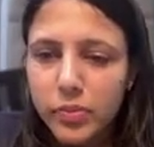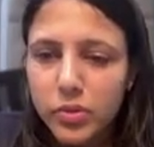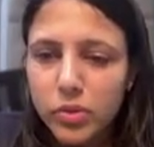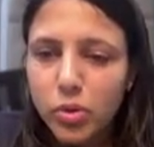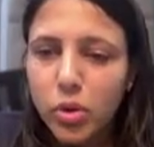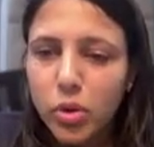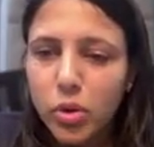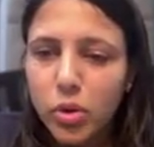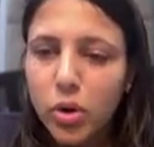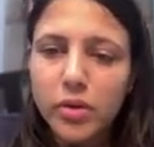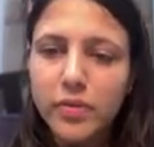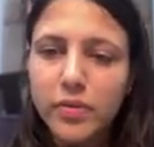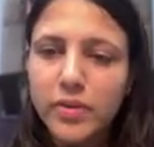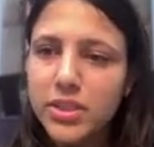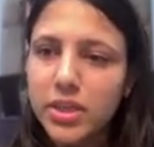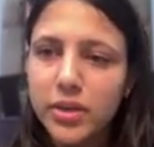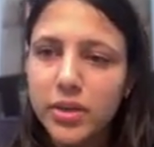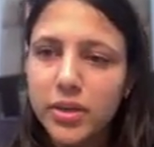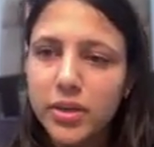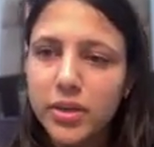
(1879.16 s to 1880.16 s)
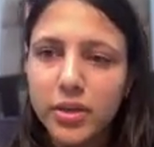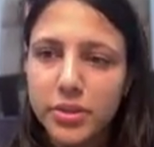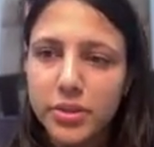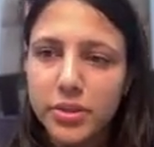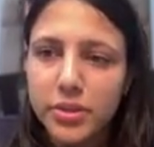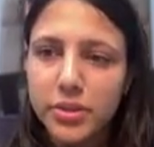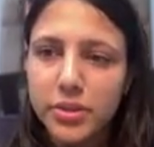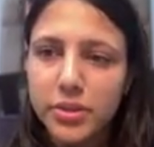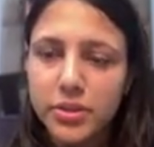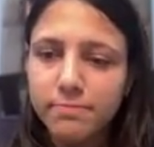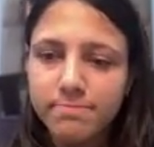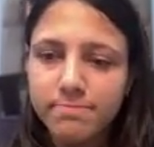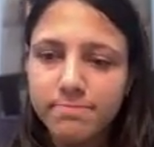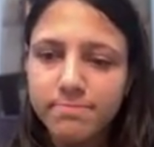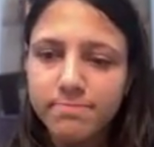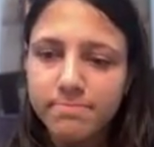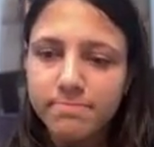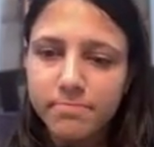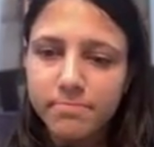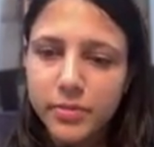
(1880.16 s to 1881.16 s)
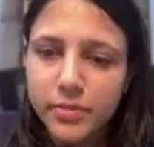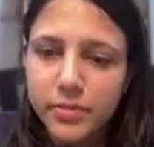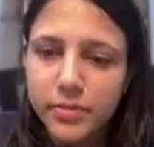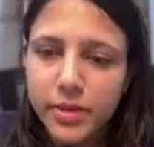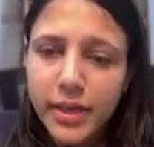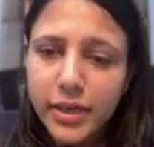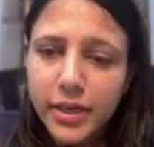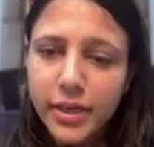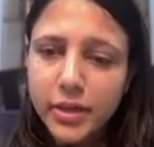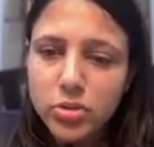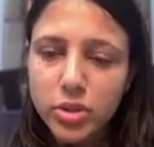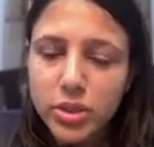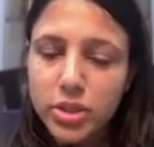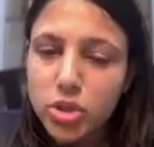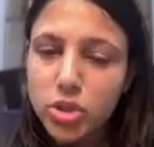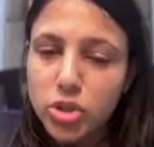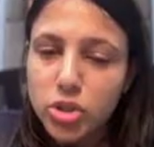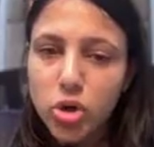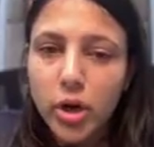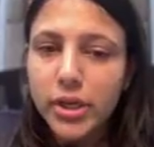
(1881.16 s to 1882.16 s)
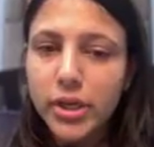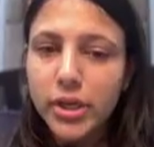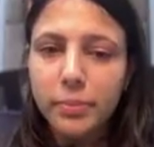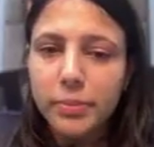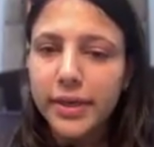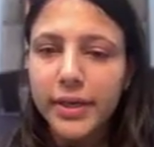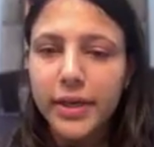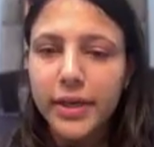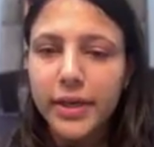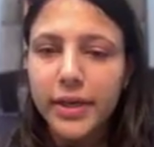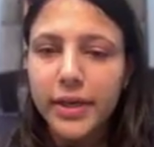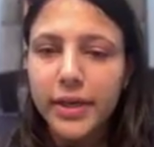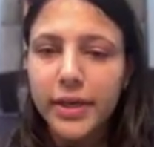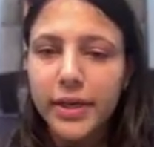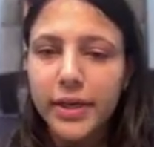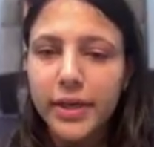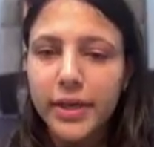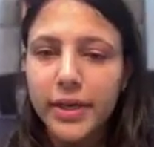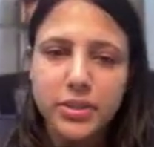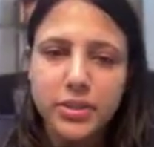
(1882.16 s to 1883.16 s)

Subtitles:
not always 100%, right? So it's not completely 100%.